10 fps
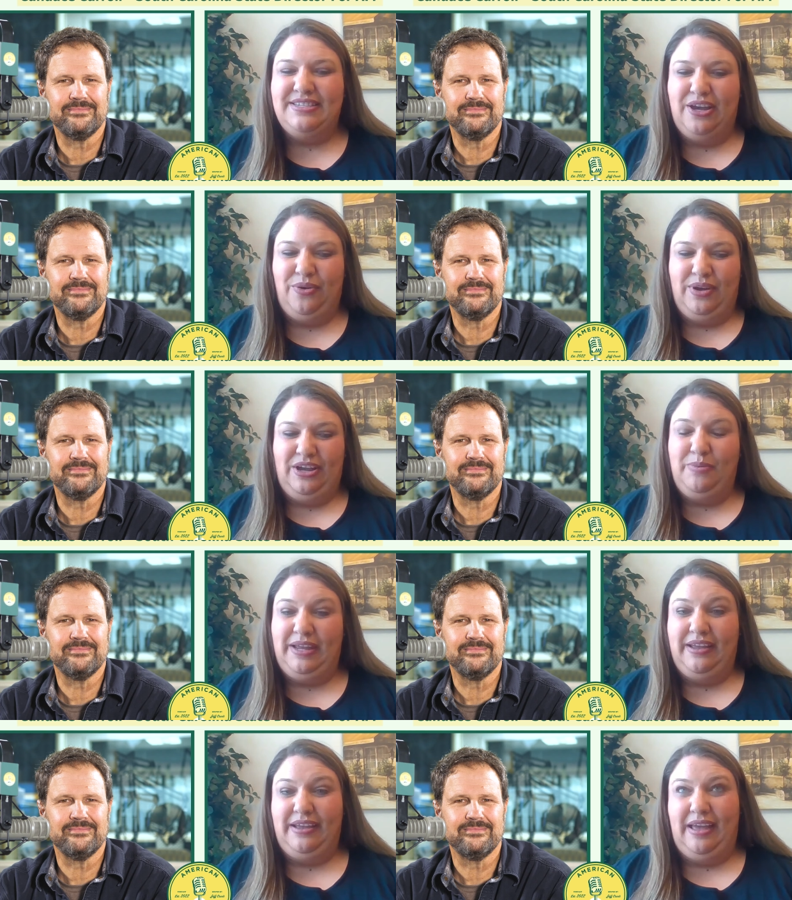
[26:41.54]
Speaker 1: So could
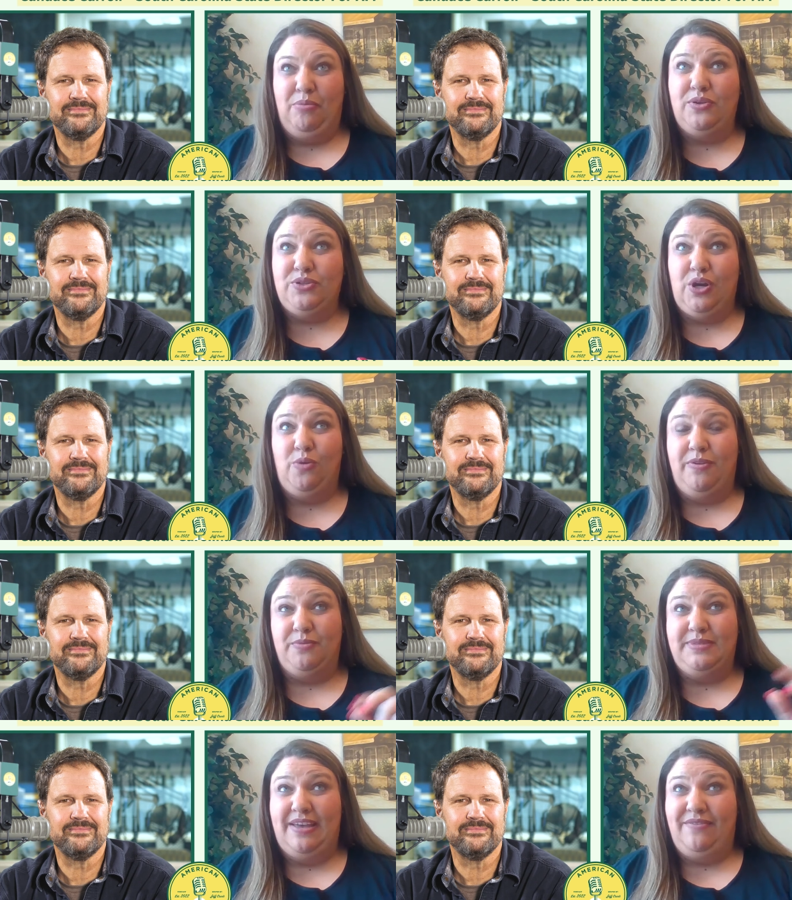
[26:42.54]
be, and polls are open
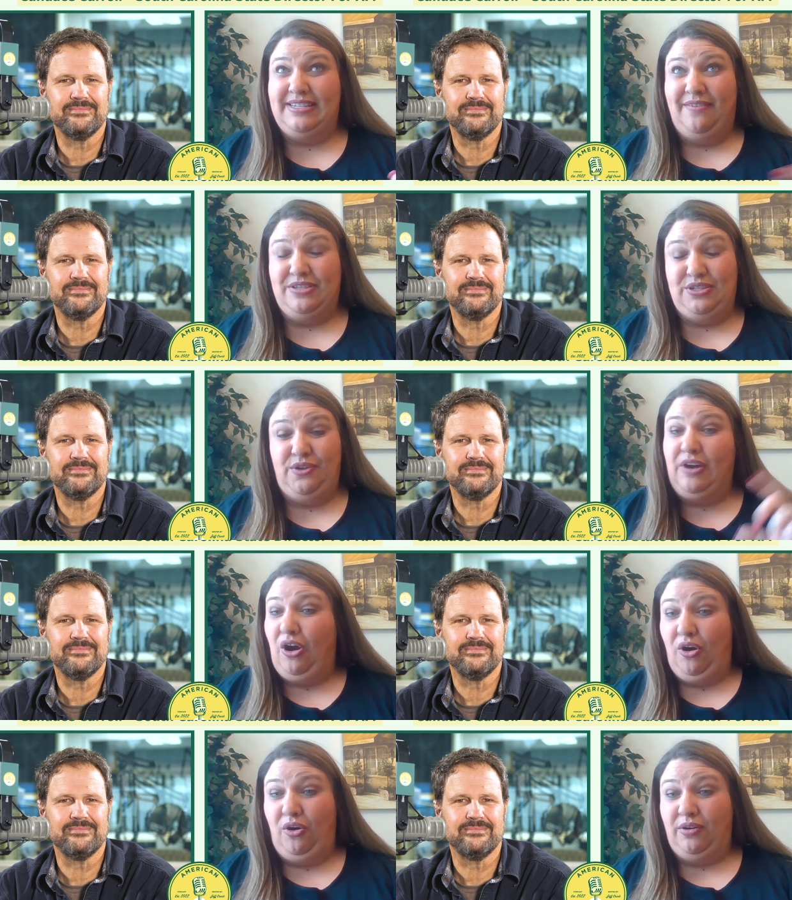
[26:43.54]
from 7 to 7. So you've
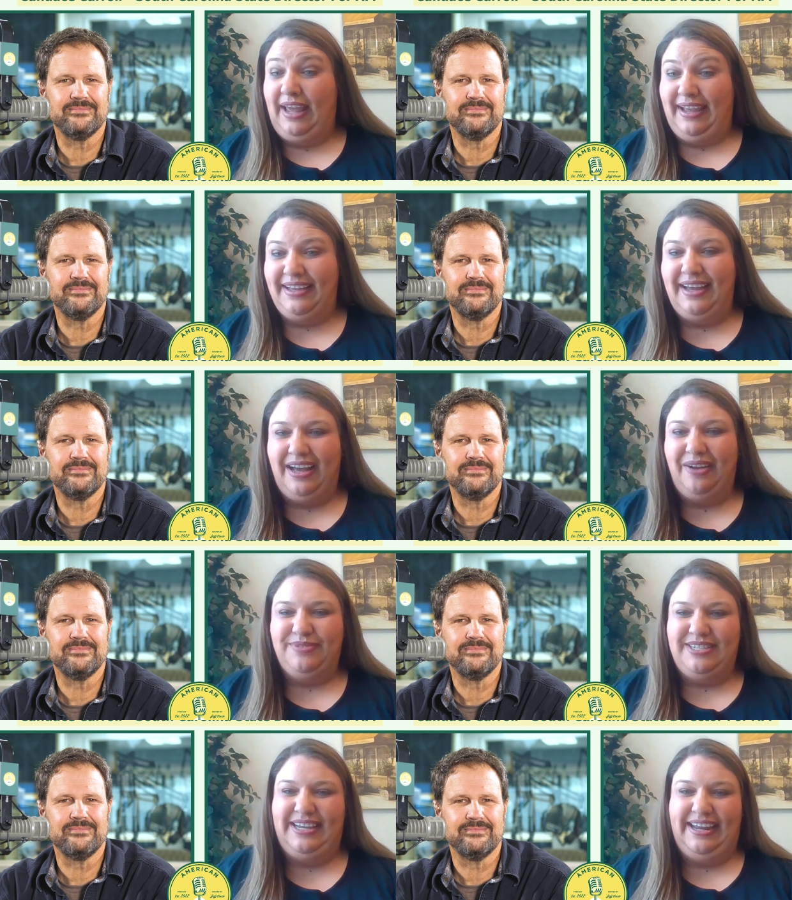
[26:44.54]
got all day
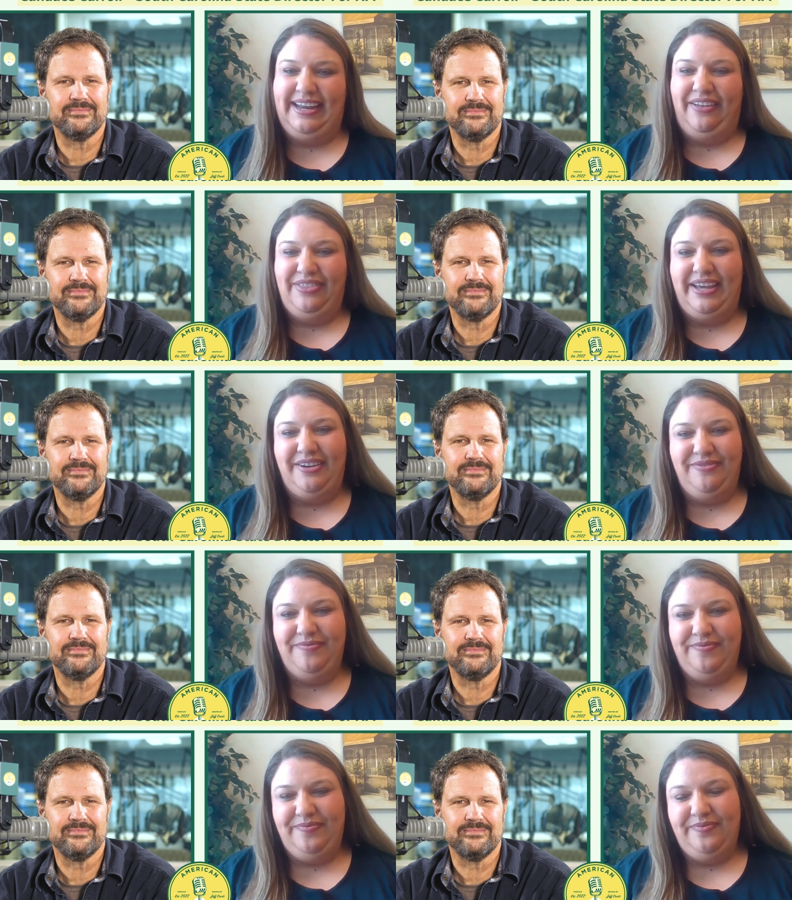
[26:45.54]
to get out
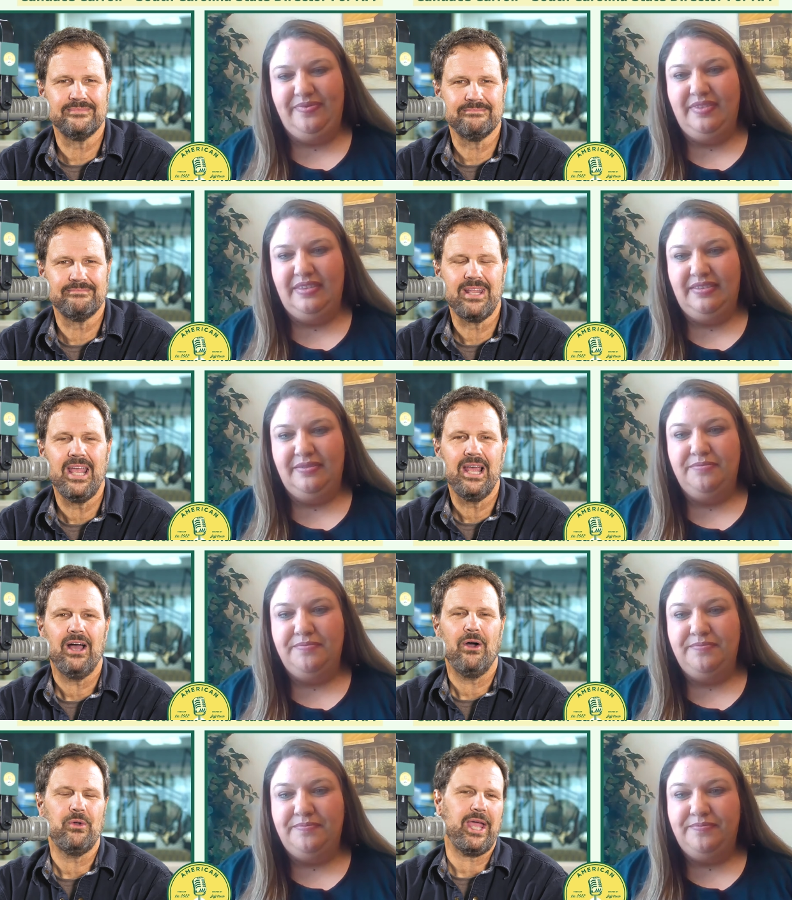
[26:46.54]
there.
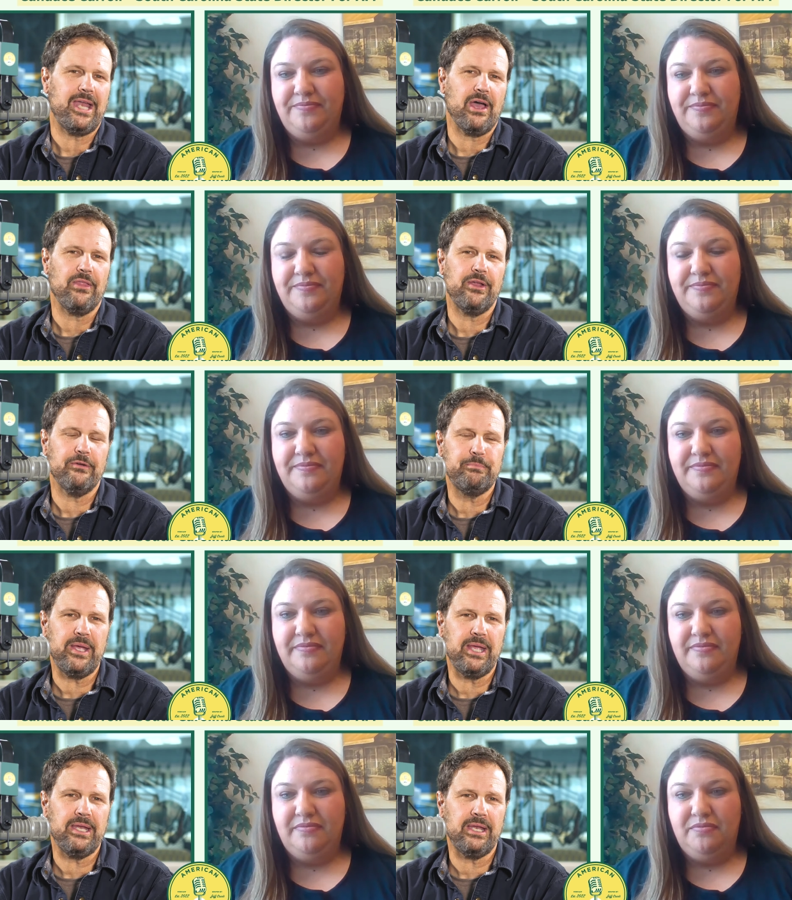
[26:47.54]
Speaker 2: Okay. Now there have
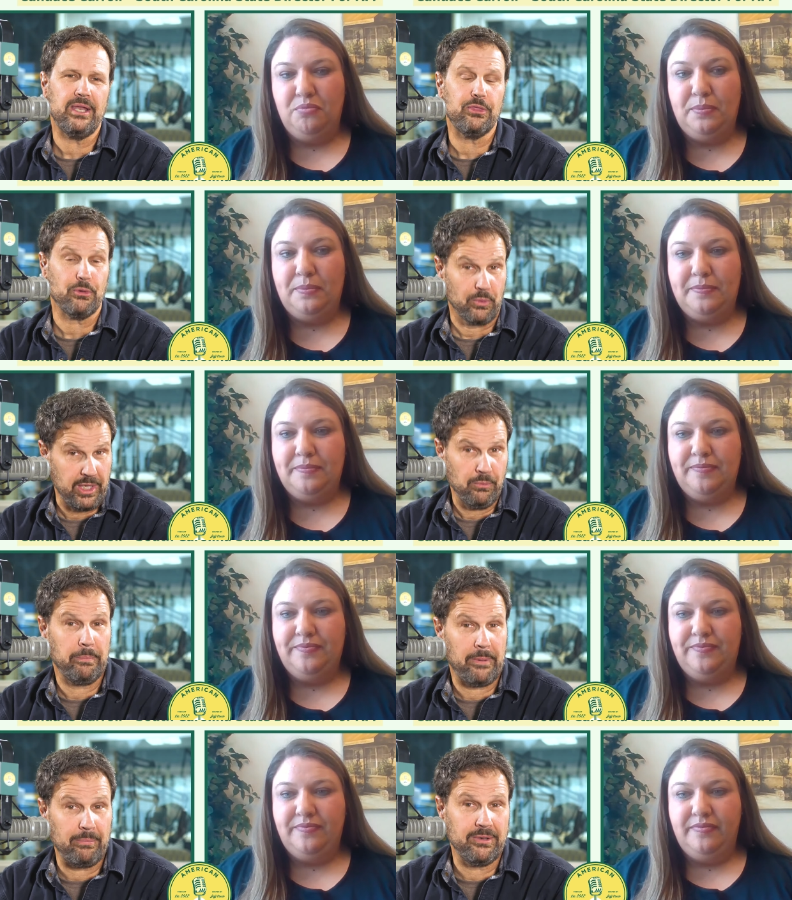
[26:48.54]
been 3
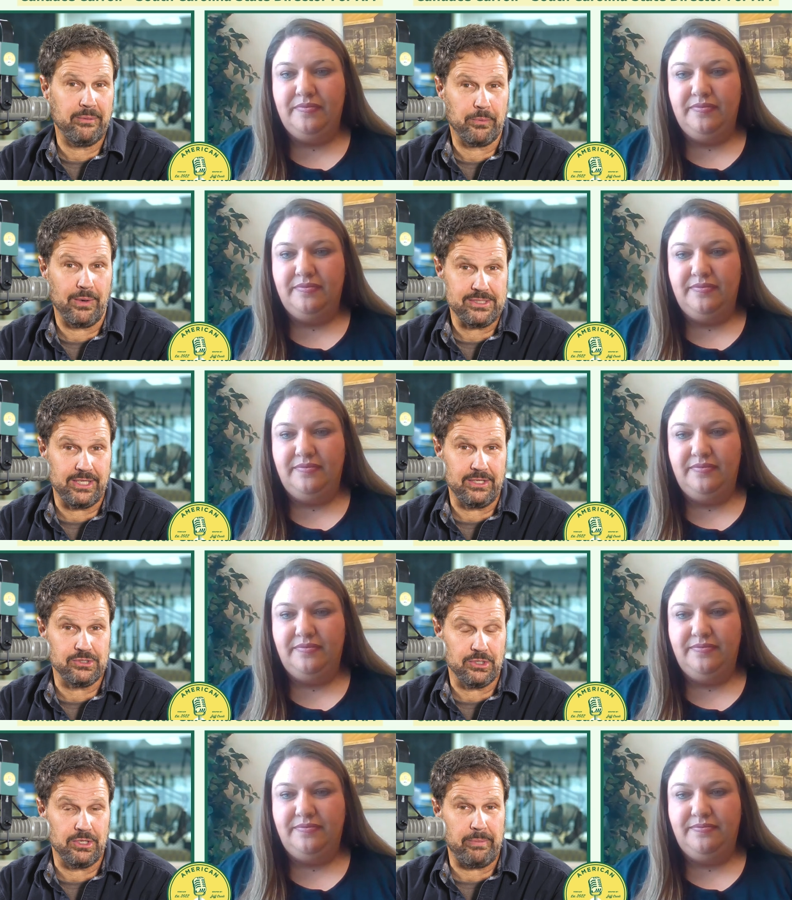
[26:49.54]
Republican
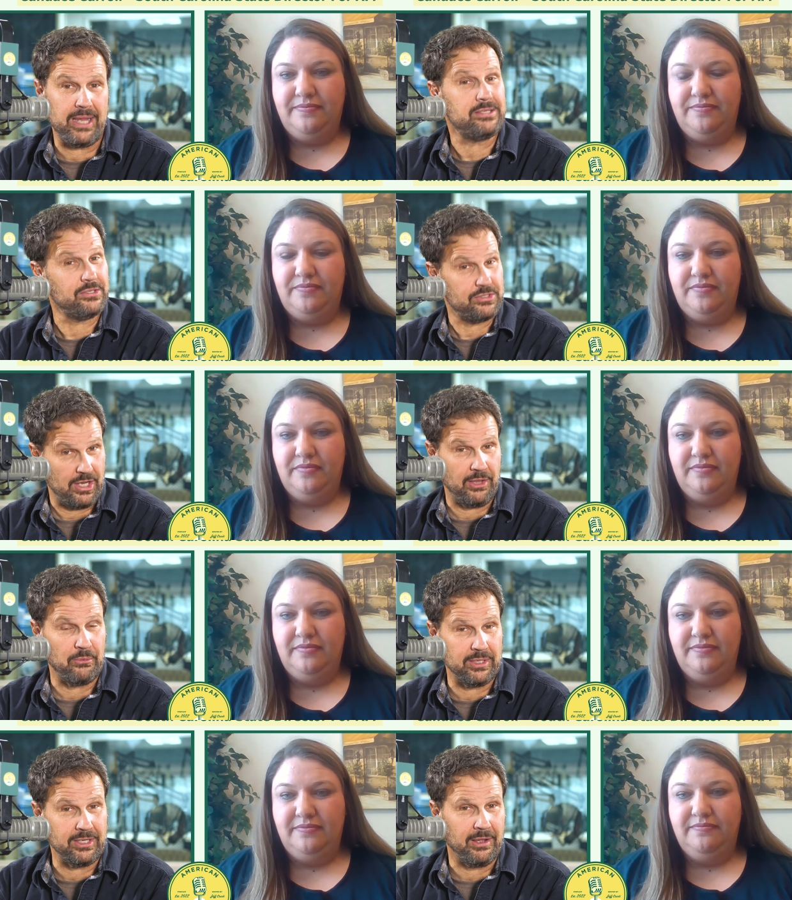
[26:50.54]
presidential debates. There's another
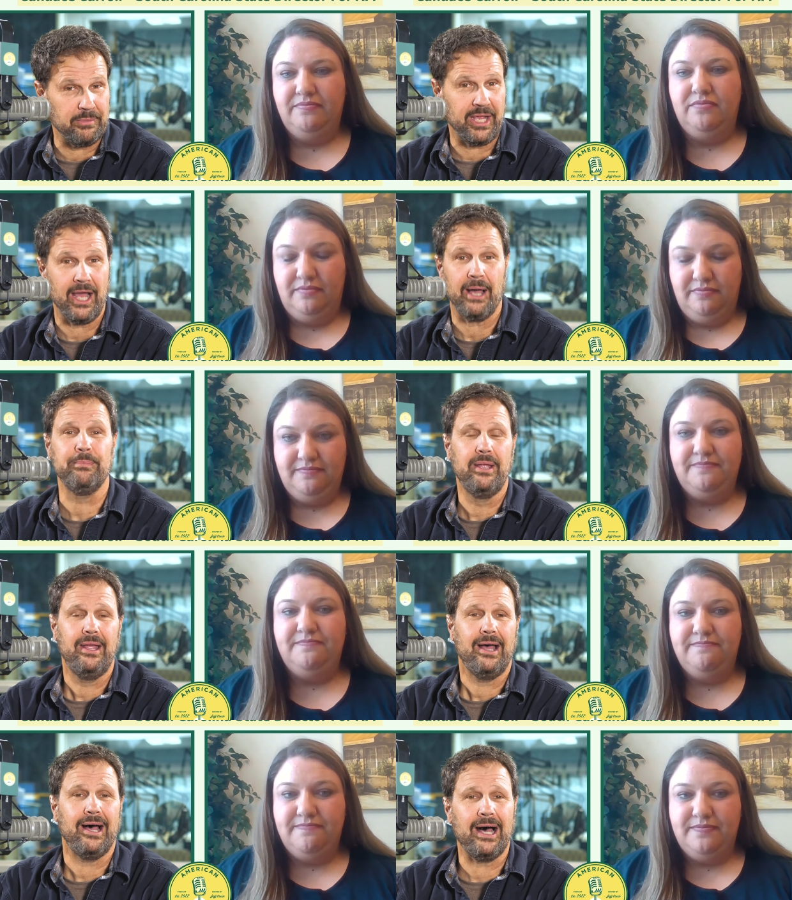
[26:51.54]
one coming up.
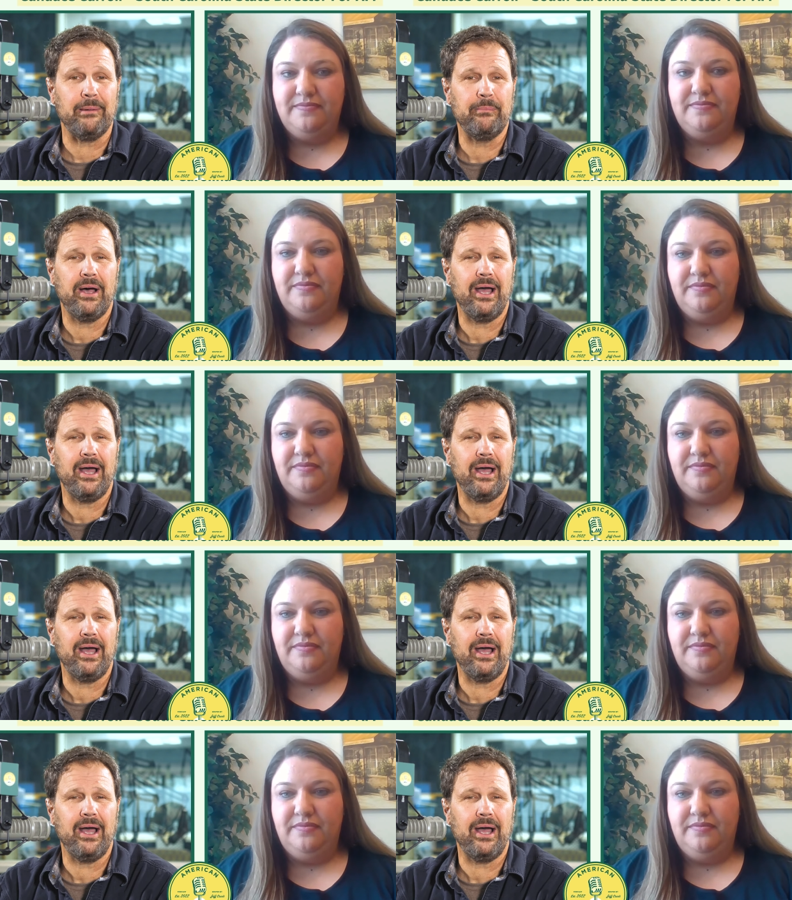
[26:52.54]
And